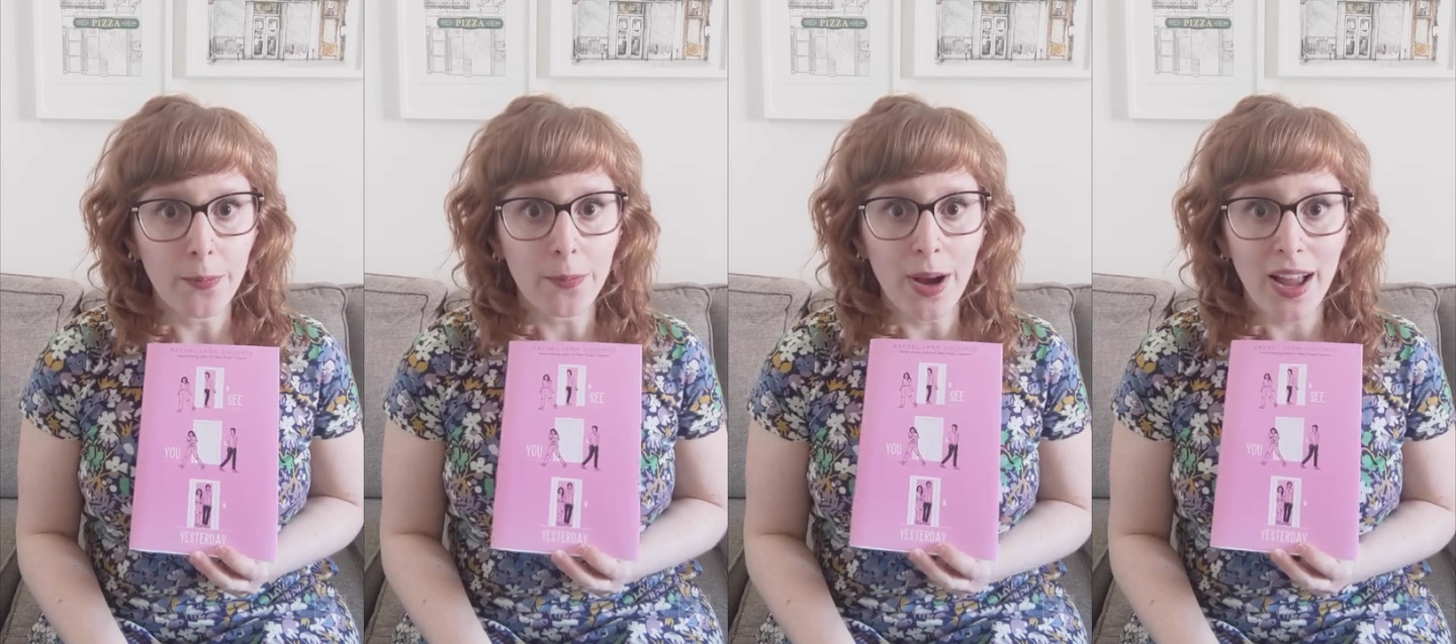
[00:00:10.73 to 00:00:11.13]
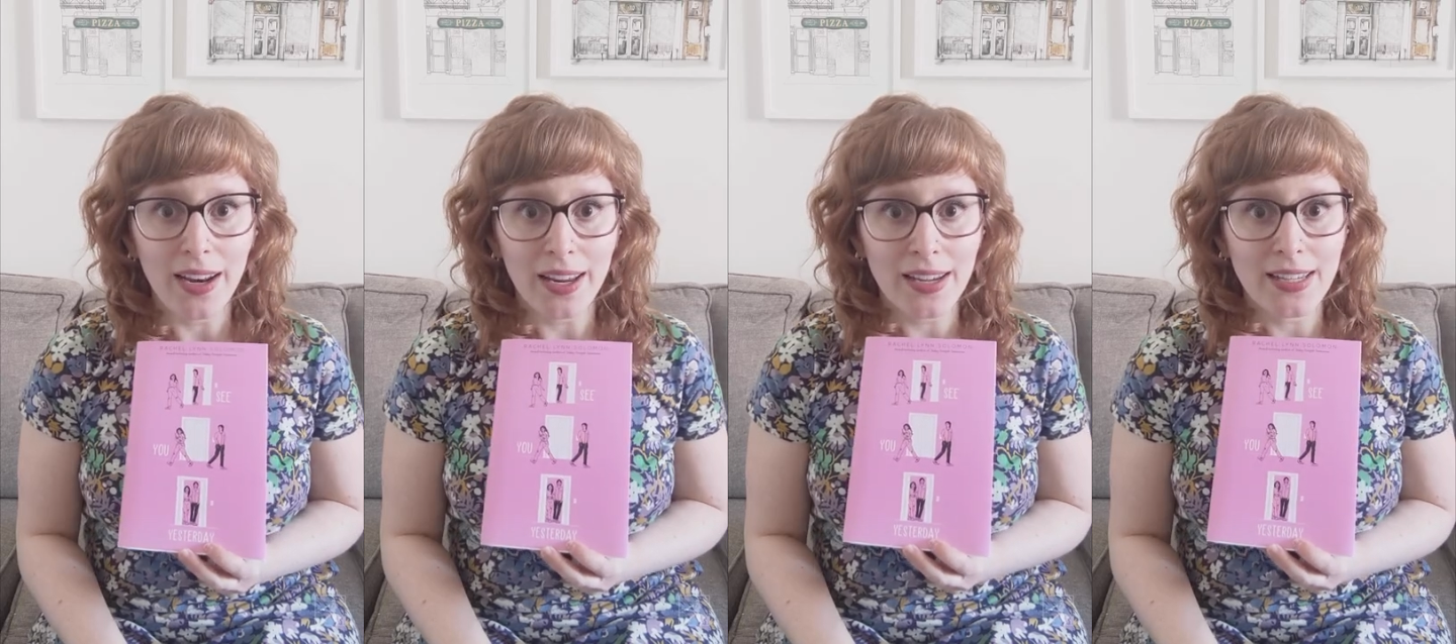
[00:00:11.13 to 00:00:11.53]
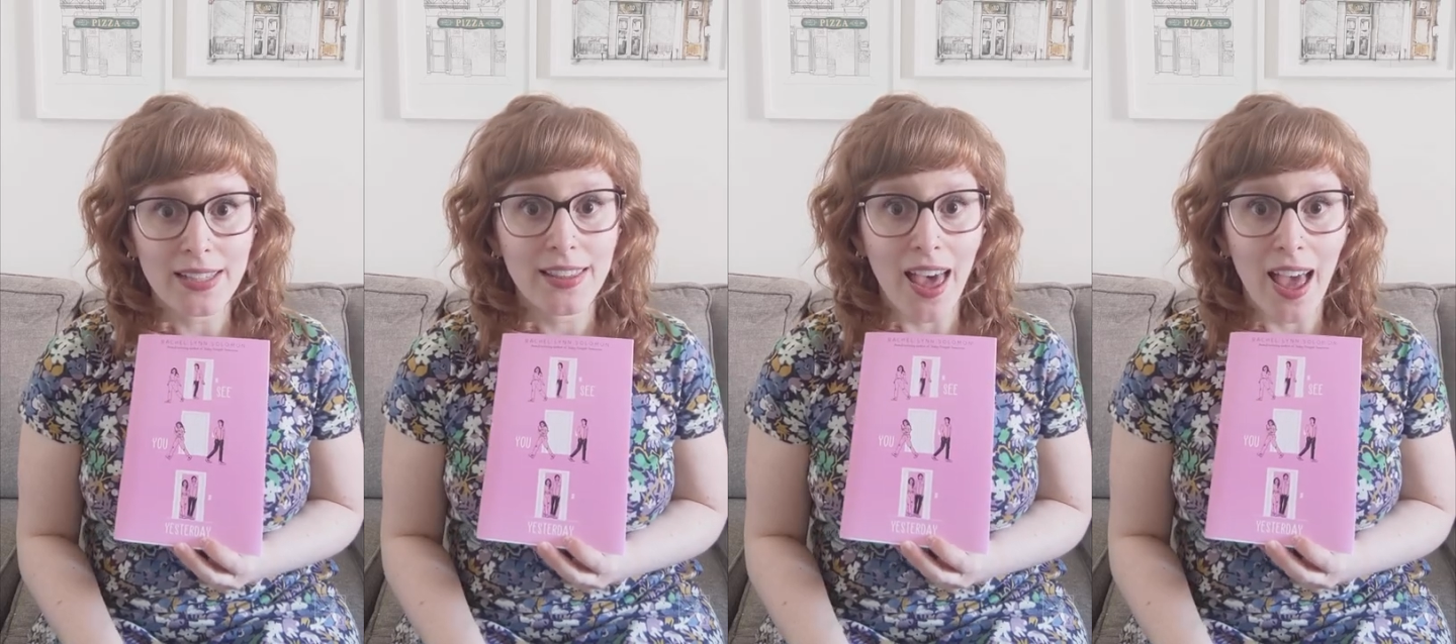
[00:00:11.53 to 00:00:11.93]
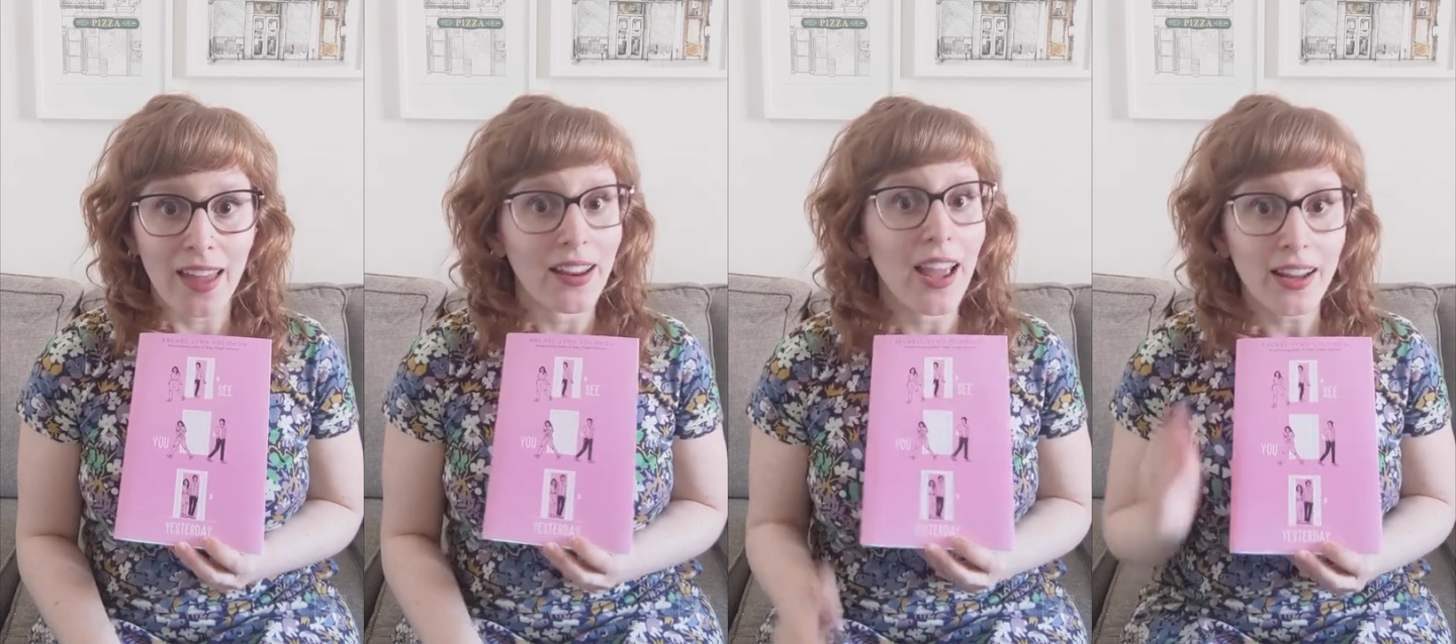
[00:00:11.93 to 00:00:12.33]
but it is
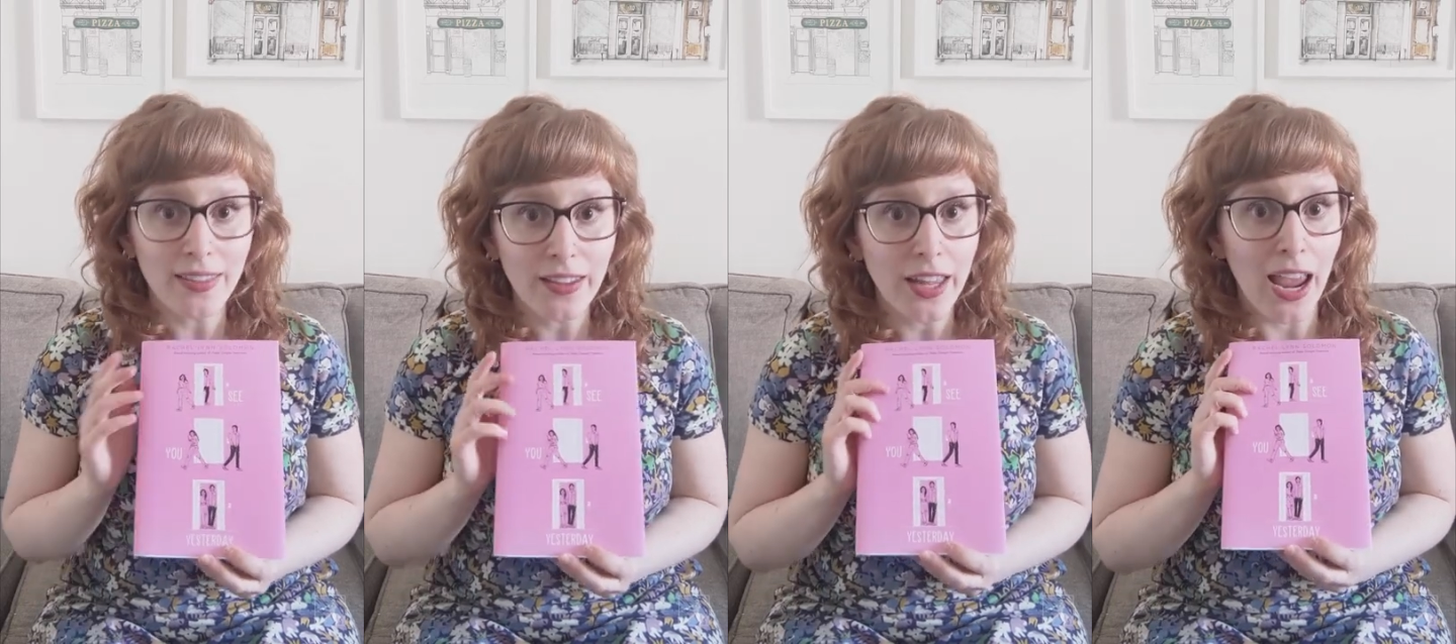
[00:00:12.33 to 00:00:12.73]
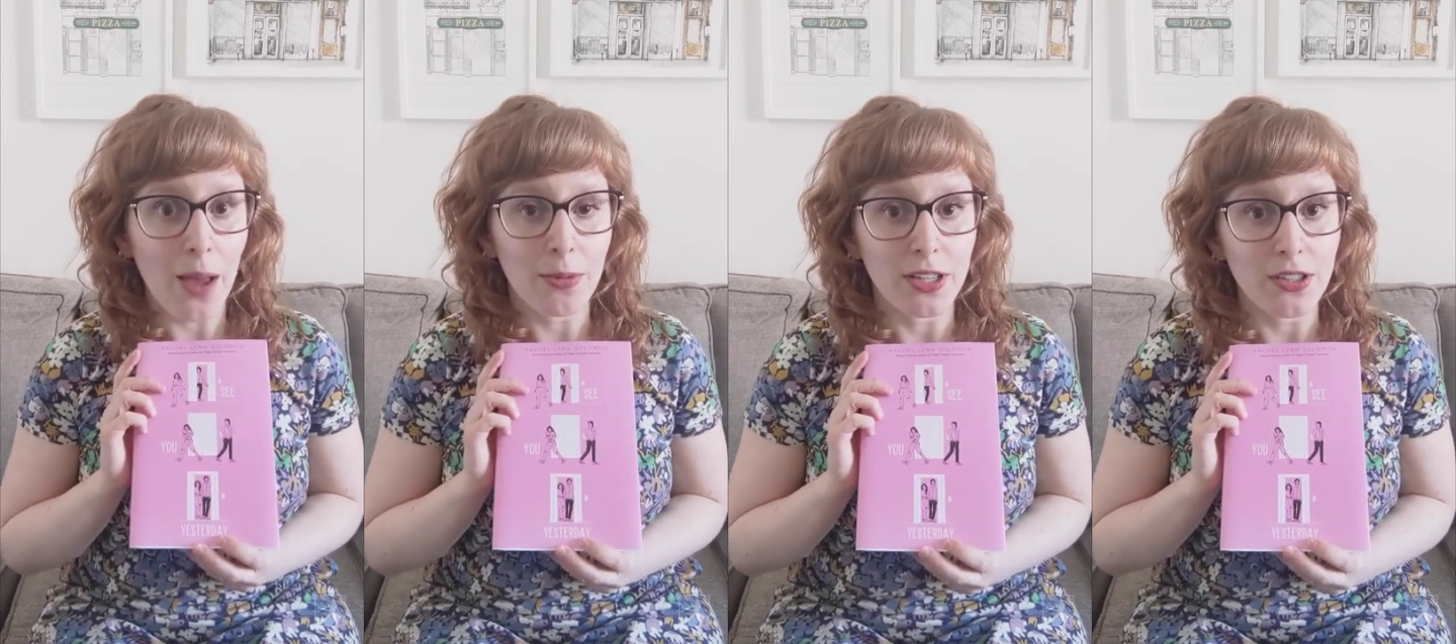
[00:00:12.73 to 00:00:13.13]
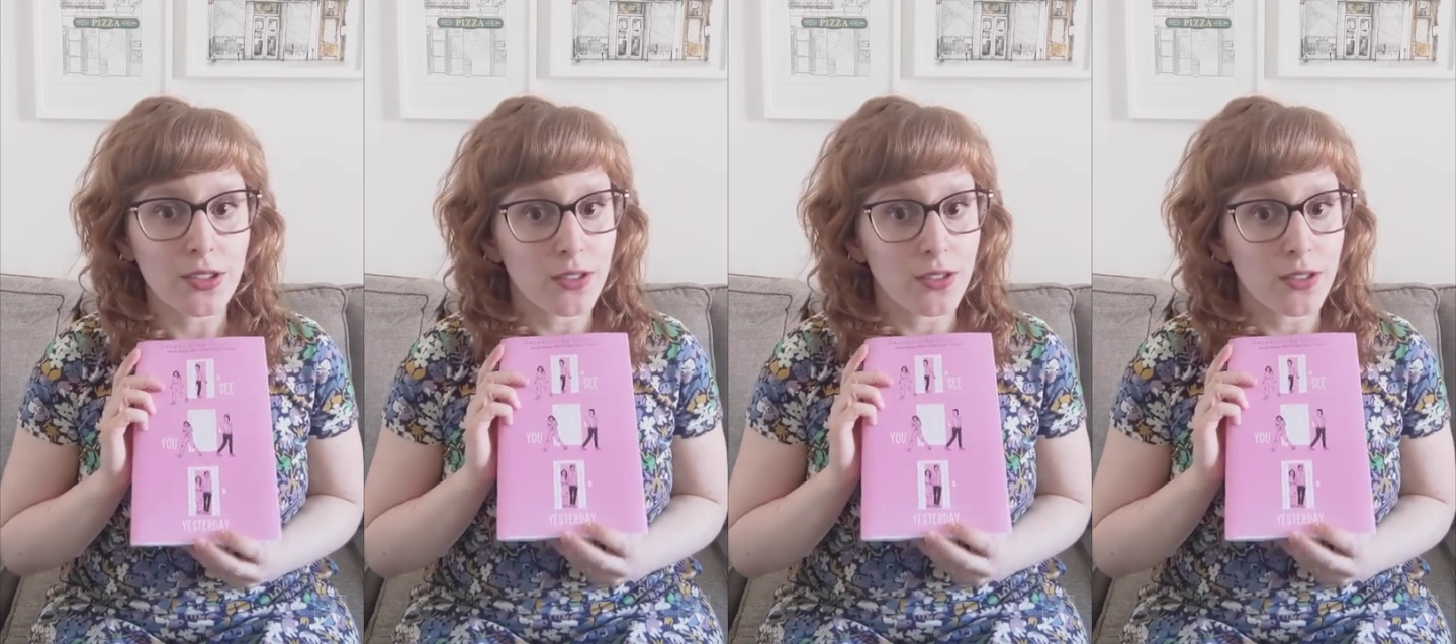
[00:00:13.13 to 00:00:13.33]
that anything that happens